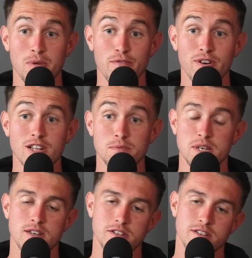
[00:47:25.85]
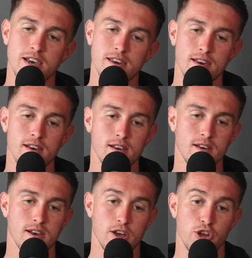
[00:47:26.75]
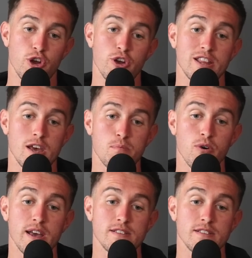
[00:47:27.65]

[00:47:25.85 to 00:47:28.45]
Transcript: to my friends because it's like you know you're at that point.